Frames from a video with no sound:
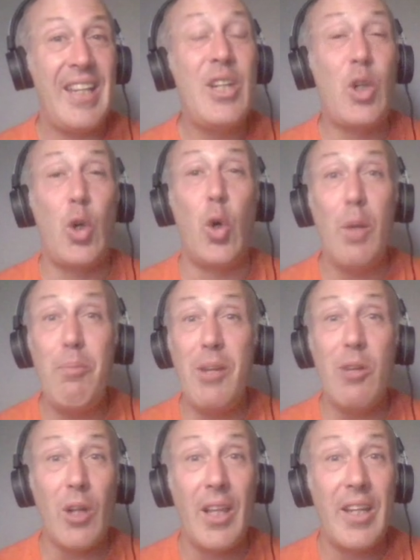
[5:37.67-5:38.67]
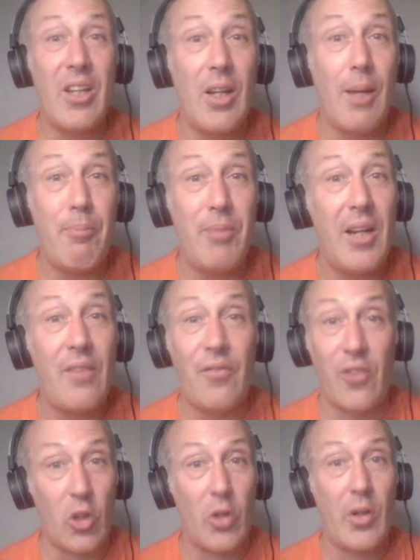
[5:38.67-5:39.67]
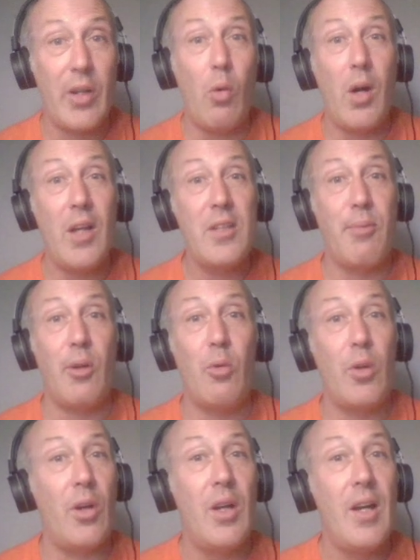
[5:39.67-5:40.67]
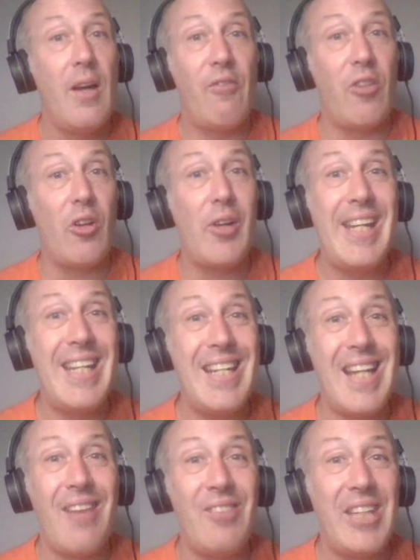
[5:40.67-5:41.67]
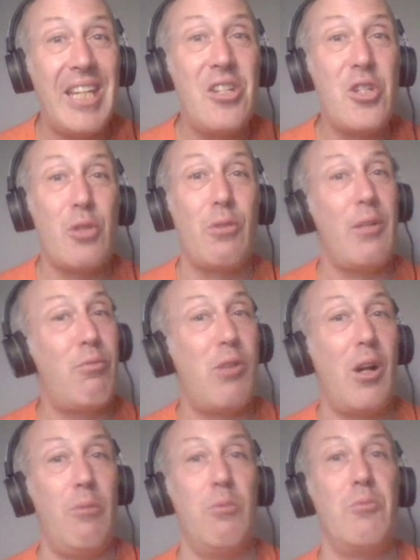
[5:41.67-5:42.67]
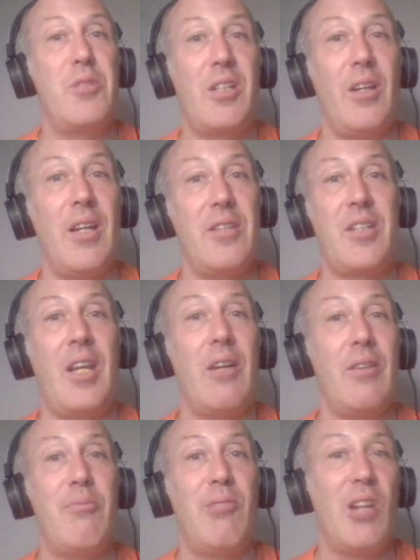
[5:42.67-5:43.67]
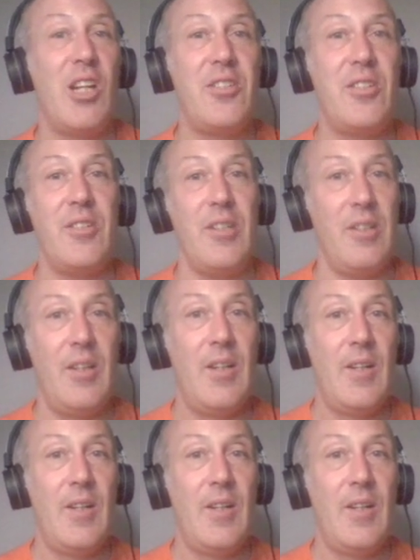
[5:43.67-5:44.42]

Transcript: He could be really good up there. Fleury was, but with Fleury didn't have the injury problems as Carey Price did.